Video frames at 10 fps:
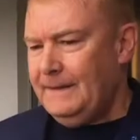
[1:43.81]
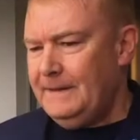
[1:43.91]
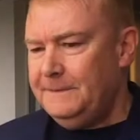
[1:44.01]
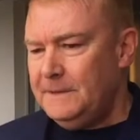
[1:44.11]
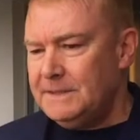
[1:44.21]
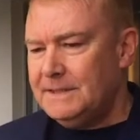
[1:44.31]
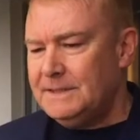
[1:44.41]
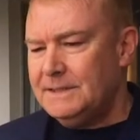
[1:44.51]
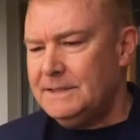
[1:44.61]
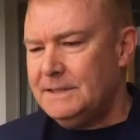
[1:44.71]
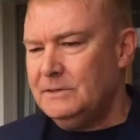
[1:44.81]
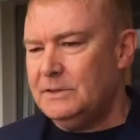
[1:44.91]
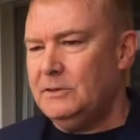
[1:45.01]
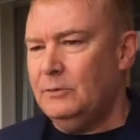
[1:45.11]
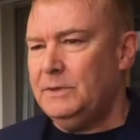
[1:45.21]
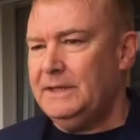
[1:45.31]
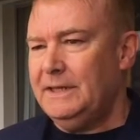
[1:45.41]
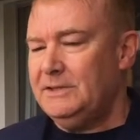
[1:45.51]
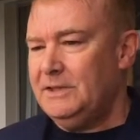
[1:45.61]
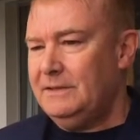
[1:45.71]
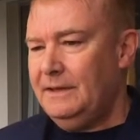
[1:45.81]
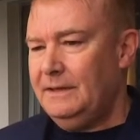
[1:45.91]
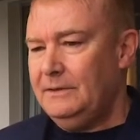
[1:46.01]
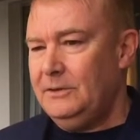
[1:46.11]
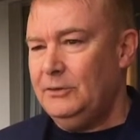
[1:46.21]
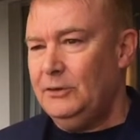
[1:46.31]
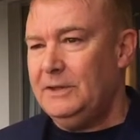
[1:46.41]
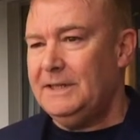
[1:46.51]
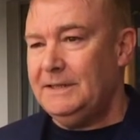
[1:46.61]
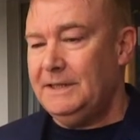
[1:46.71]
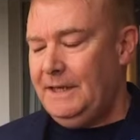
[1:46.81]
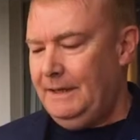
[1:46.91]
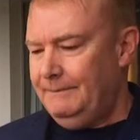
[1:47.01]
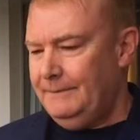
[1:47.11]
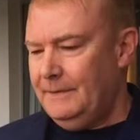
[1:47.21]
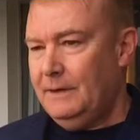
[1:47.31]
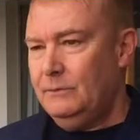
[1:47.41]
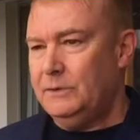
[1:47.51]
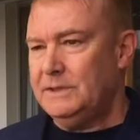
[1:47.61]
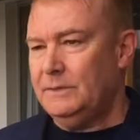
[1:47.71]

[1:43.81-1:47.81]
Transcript: In the first instance, it's not as complicated as you think. You do need a degree. That won't